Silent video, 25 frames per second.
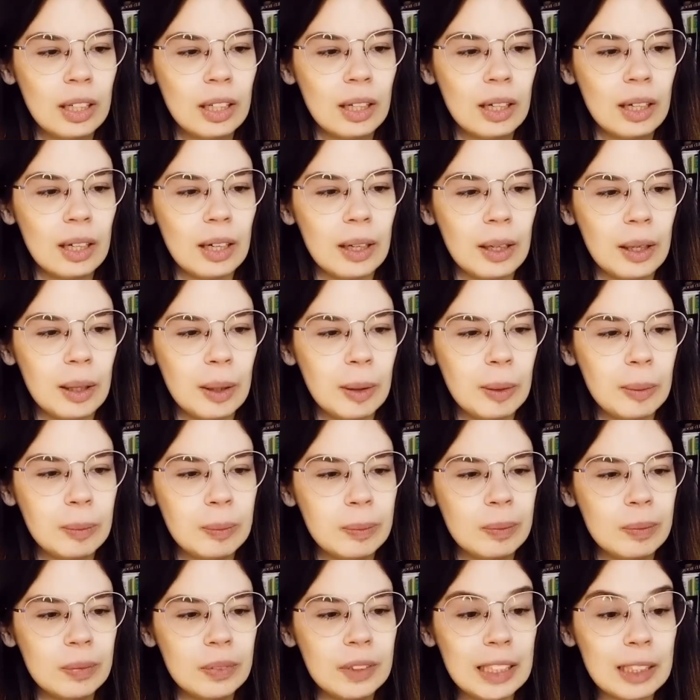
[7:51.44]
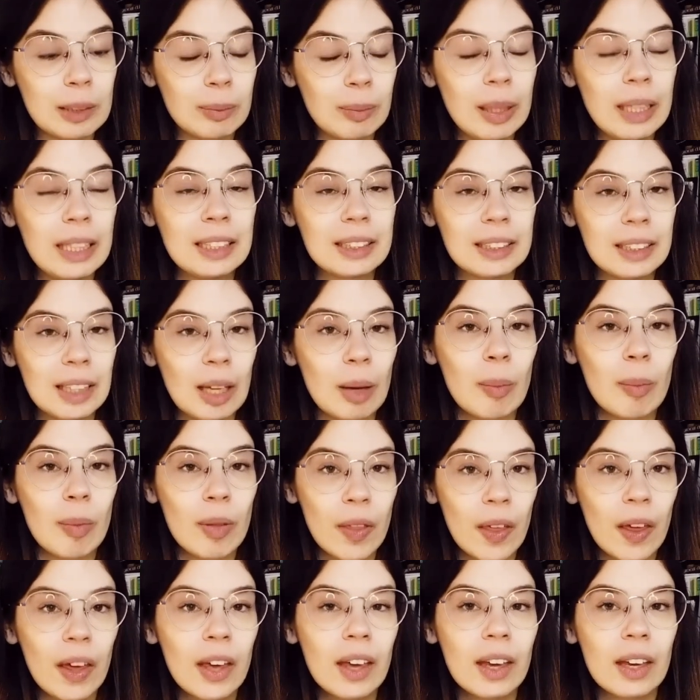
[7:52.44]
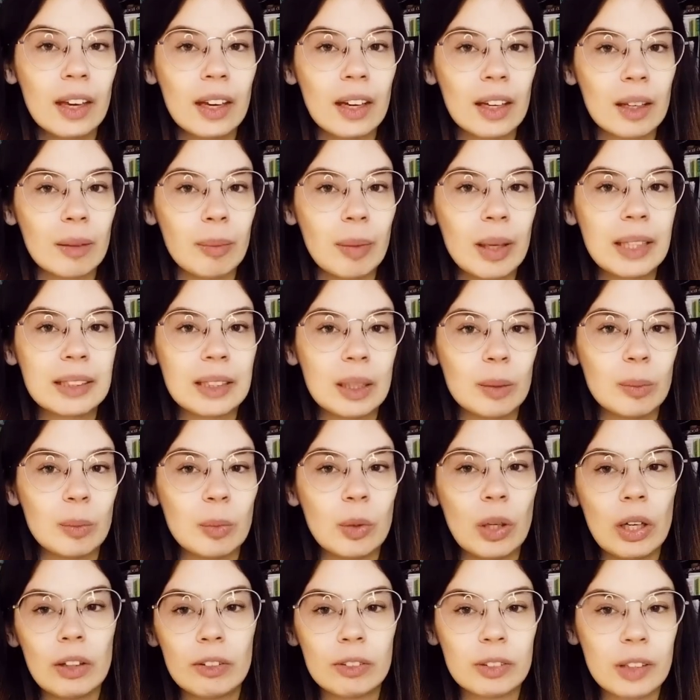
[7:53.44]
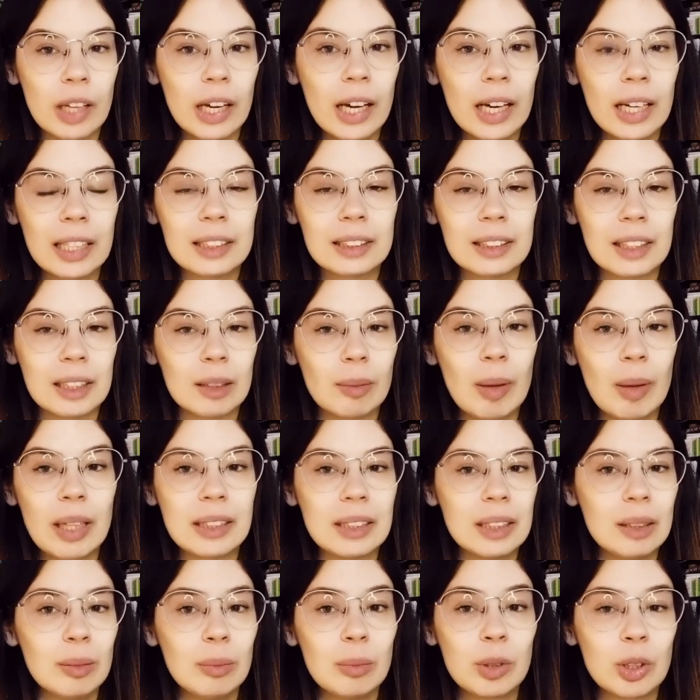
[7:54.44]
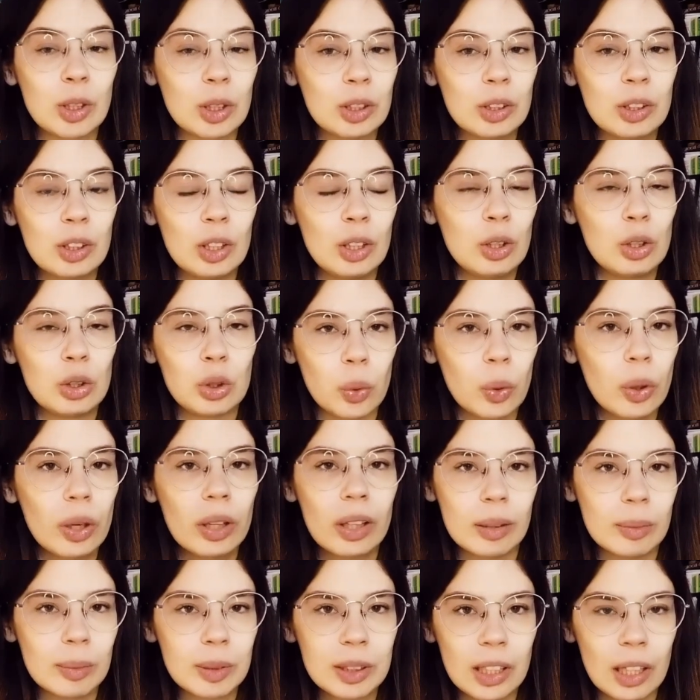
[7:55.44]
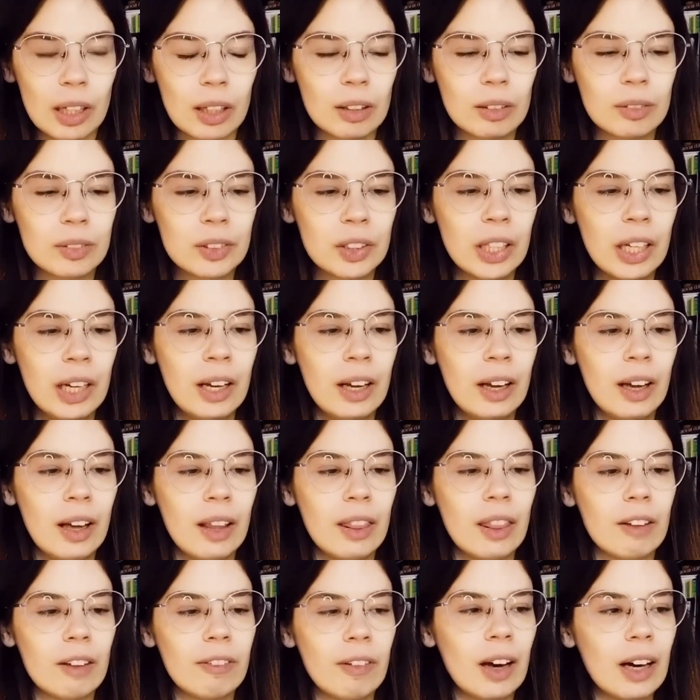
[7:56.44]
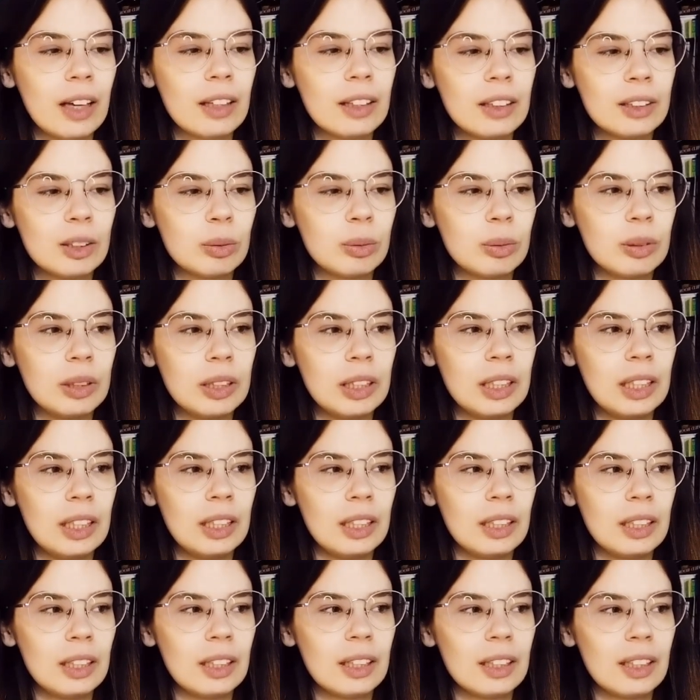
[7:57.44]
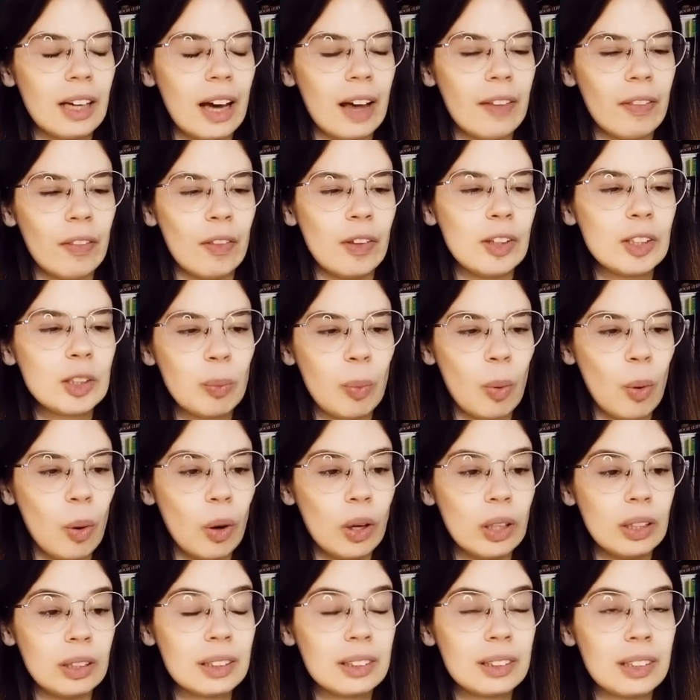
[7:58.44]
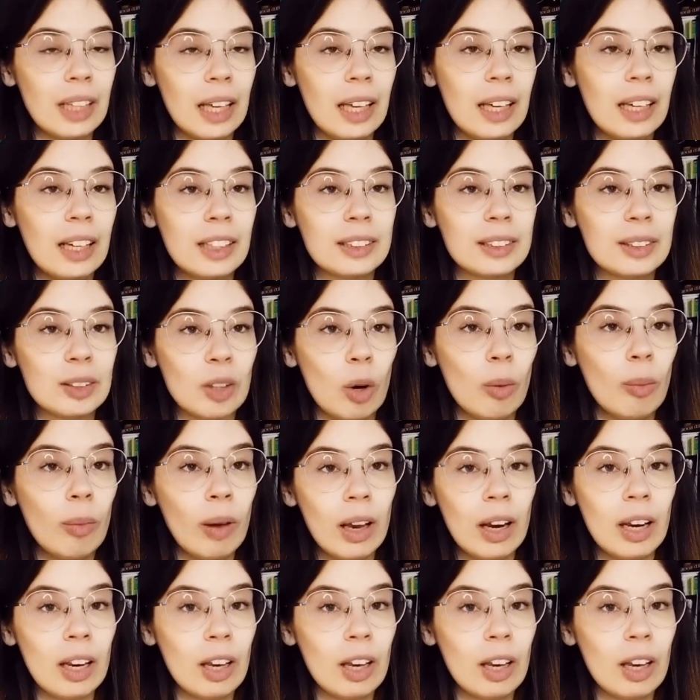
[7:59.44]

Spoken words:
that makes them think and makes them reflect and makes them just enjoy themselves. The fact that we, at this point, take so many